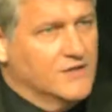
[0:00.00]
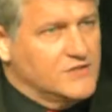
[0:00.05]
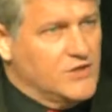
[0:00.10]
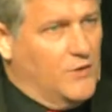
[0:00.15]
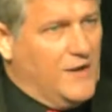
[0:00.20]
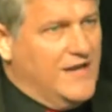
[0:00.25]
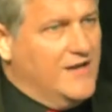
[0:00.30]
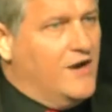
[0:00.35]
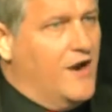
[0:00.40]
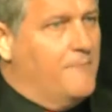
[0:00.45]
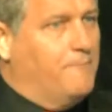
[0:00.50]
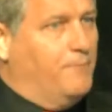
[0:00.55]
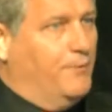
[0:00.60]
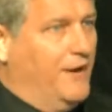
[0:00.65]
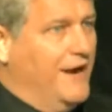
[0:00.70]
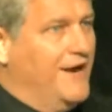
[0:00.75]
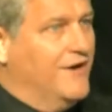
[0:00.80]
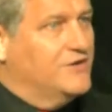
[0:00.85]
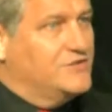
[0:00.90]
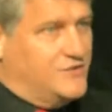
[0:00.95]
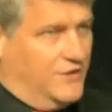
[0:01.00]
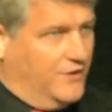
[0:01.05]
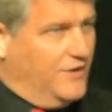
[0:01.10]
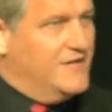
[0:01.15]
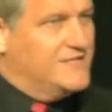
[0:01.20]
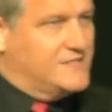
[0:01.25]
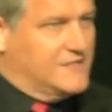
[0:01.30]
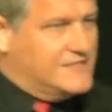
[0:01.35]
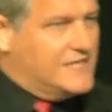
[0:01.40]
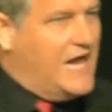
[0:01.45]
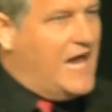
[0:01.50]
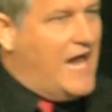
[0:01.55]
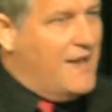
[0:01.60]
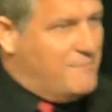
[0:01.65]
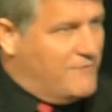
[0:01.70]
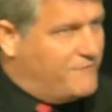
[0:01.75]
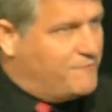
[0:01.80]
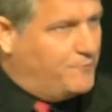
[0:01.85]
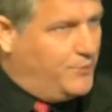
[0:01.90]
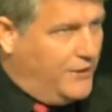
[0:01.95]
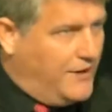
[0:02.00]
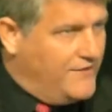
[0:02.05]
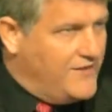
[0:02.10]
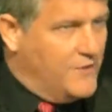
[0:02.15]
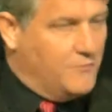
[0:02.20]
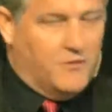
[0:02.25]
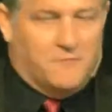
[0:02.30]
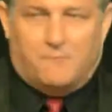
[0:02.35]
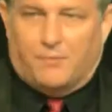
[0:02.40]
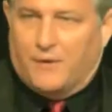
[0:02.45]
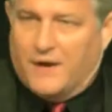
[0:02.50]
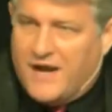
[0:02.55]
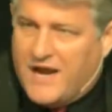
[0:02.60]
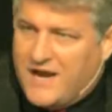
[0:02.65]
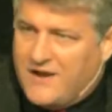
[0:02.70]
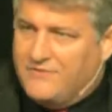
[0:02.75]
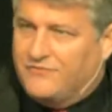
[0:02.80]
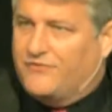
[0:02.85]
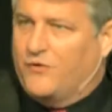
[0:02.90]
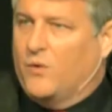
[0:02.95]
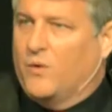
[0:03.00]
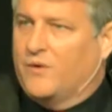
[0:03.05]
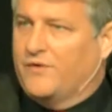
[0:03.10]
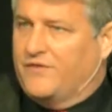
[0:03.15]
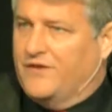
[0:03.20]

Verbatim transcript: So, in our prayers, there is a time of prayer that we're praying for